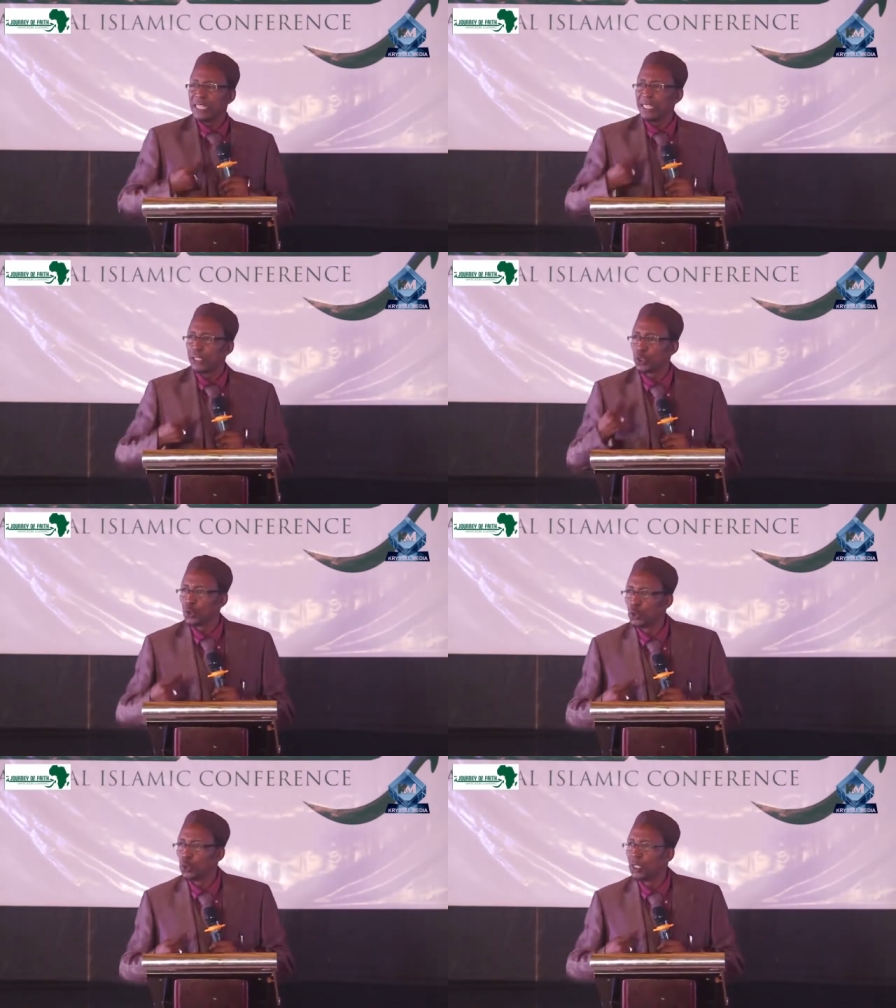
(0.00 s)

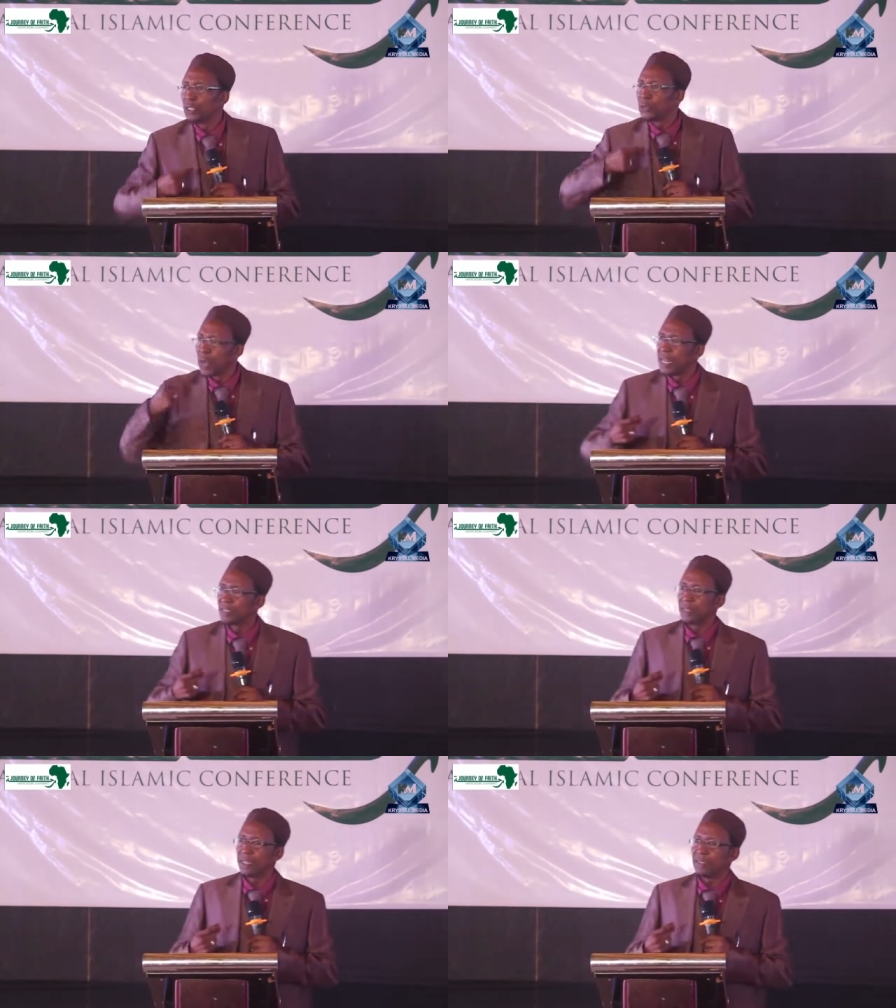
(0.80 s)
into
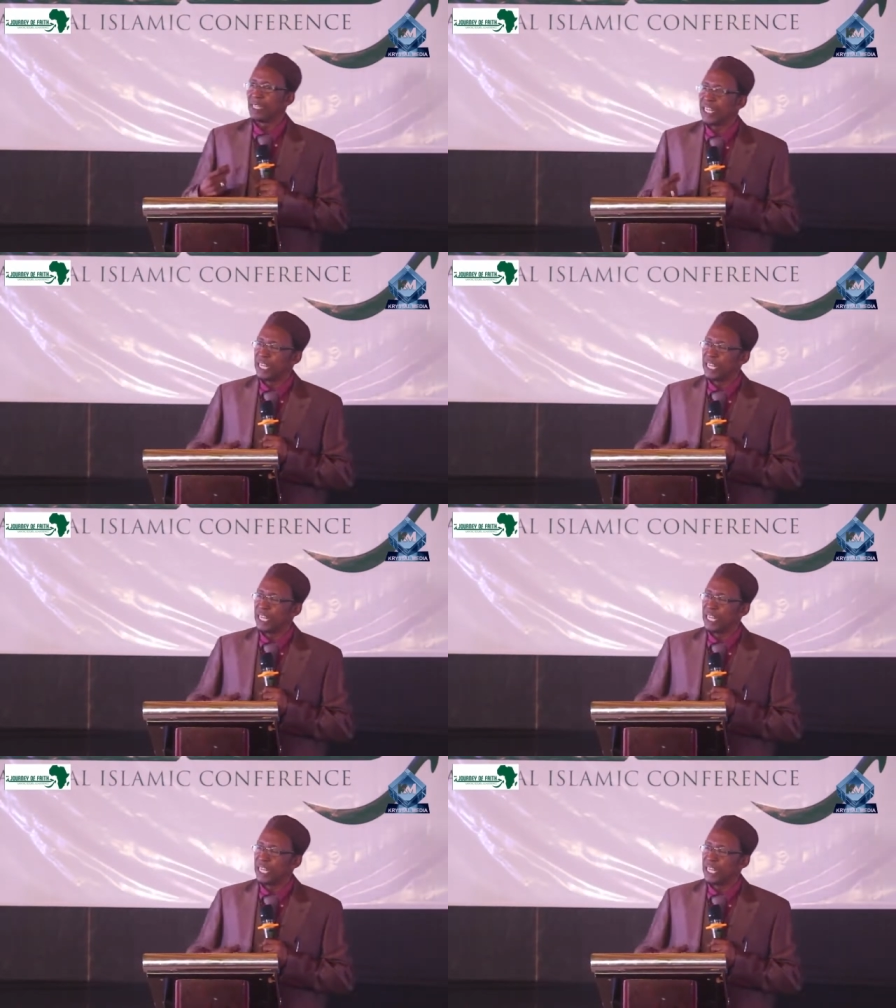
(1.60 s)
Renaissance.